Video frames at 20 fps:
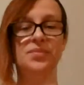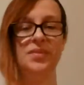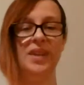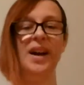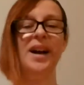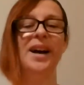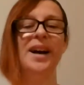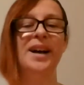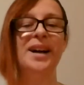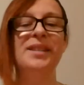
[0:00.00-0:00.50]

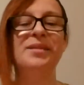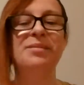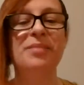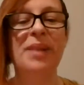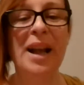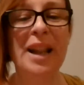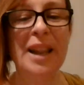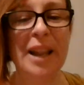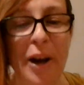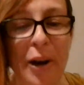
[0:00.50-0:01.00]

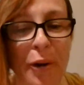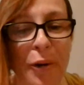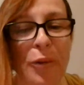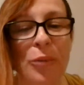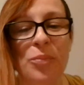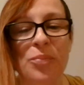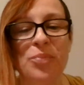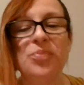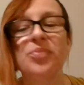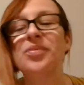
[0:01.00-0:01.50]

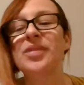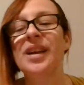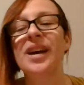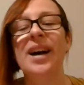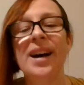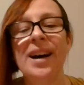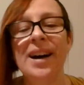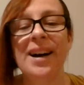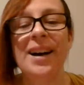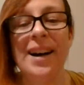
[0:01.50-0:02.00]
Hello.
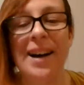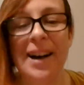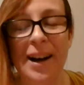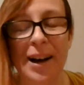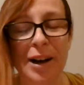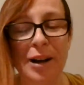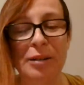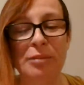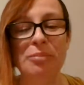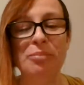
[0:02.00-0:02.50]

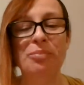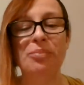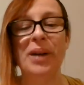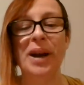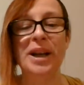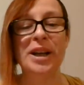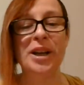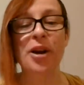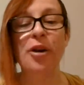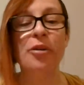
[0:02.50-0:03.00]

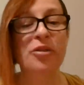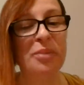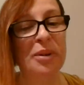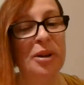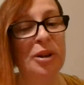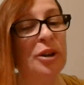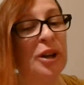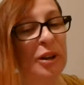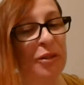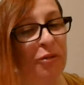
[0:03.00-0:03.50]
I know you've
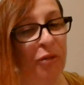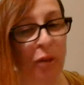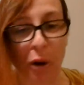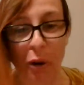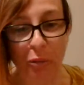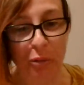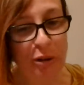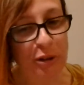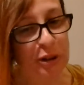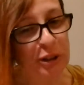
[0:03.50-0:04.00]
been looking
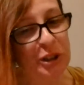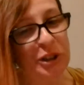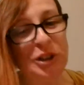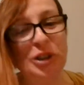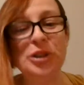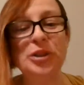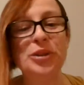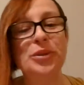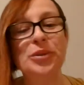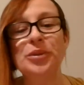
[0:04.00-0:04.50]
forward
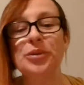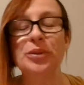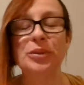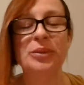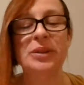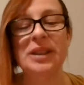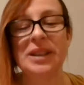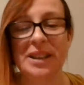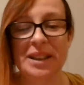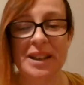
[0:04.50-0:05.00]
to
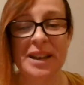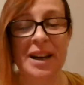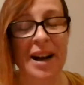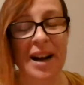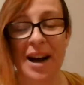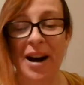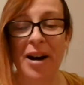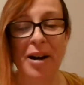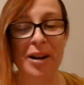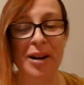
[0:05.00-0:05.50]

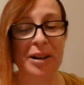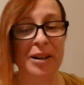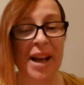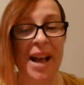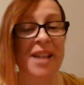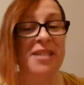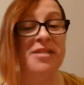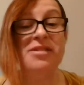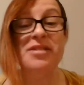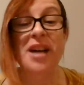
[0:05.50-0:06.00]

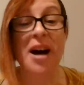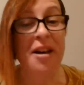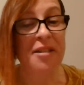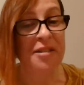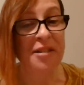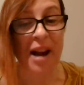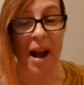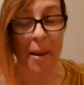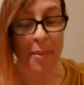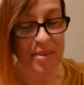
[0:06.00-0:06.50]

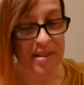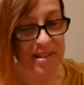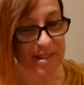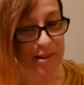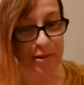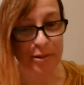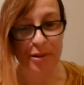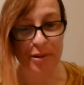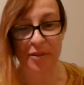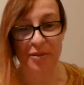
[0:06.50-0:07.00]
another
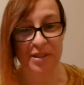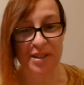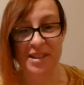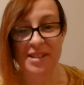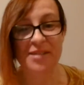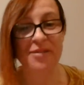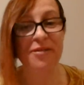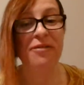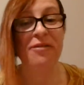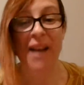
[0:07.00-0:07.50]
episode of
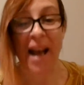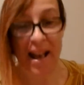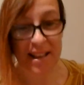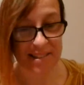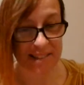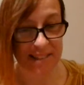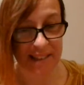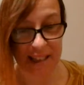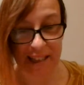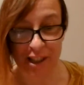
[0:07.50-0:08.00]
this
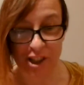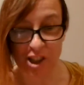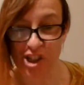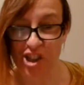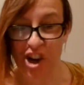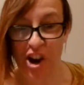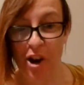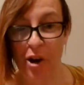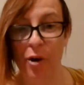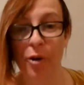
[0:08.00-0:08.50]
fascinating
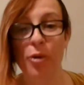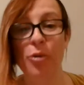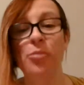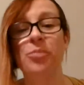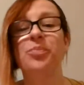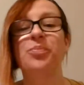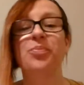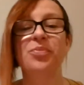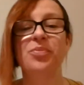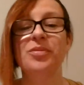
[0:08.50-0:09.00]
show.
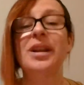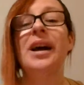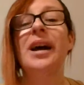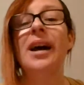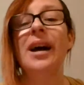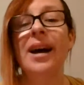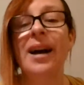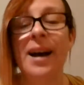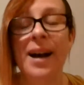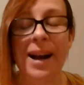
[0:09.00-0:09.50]

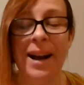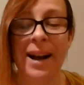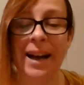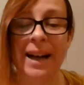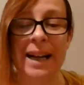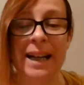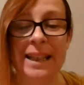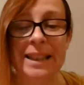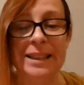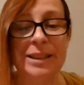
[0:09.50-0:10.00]

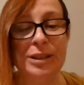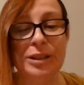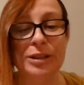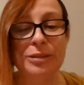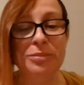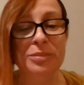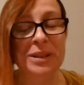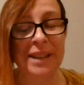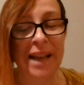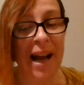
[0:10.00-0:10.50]

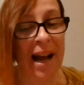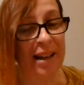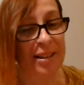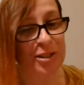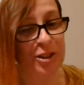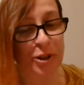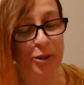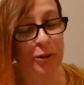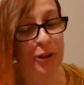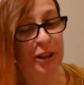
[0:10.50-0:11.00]
And yeah,
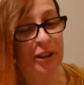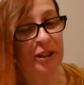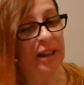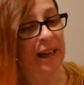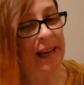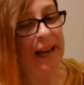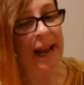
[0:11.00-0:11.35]
so here I